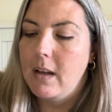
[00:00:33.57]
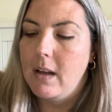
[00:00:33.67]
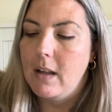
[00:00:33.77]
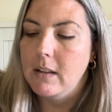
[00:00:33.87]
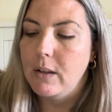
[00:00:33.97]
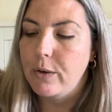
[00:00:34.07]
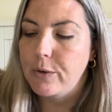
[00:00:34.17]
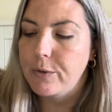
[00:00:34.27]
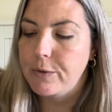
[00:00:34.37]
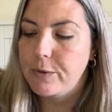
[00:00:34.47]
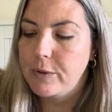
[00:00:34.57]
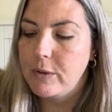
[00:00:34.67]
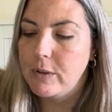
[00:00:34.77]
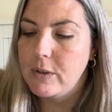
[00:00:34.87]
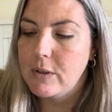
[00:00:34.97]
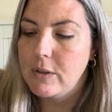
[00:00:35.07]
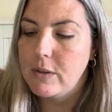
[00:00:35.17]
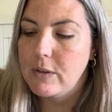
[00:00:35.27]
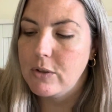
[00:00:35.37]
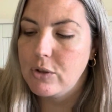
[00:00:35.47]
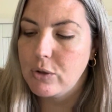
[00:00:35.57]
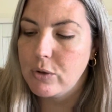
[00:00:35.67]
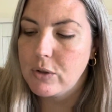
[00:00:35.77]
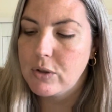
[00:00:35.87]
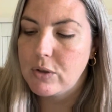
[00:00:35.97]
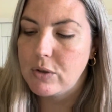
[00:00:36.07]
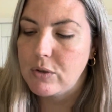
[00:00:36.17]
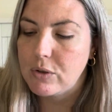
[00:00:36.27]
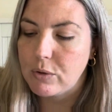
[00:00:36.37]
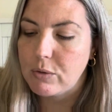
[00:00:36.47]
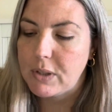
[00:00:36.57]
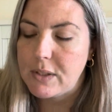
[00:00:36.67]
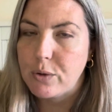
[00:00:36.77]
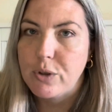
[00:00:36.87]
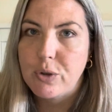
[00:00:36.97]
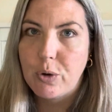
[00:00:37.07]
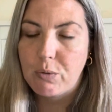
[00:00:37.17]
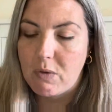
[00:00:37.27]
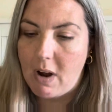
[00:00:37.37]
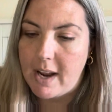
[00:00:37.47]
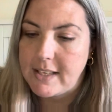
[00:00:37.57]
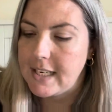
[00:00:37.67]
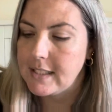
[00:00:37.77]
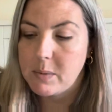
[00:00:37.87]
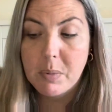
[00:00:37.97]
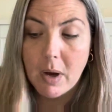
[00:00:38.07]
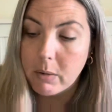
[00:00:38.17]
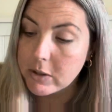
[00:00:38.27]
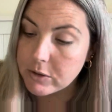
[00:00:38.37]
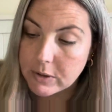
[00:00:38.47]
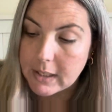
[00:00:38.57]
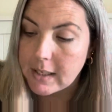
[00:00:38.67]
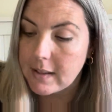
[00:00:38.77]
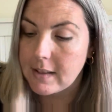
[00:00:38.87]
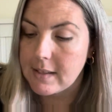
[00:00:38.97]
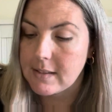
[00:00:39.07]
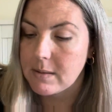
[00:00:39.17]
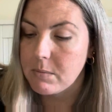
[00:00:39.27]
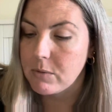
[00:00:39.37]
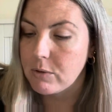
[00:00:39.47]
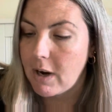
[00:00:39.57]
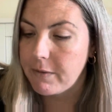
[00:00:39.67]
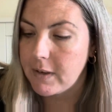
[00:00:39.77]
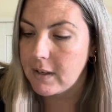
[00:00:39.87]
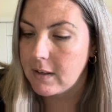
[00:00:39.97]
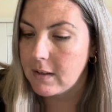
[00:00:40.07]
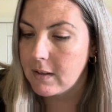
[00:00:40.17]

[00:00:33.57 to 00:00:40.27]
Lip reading: lot of short stories or short writings, poetry. There's some graphic